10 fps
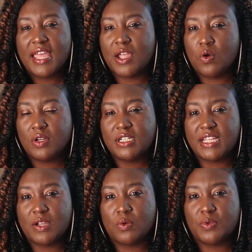and go on a
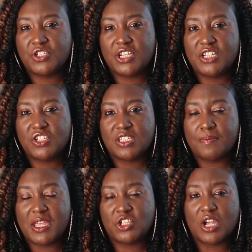date with Rashid just to
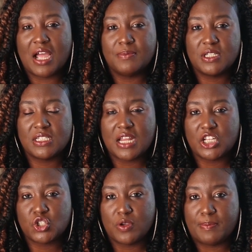make sure I'm just
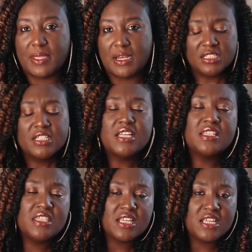not tripping.
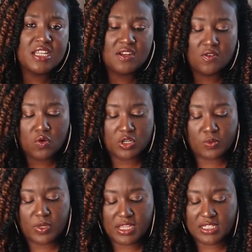And then, of
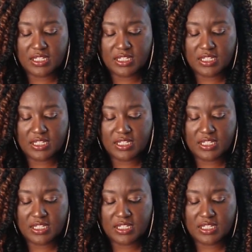course, we get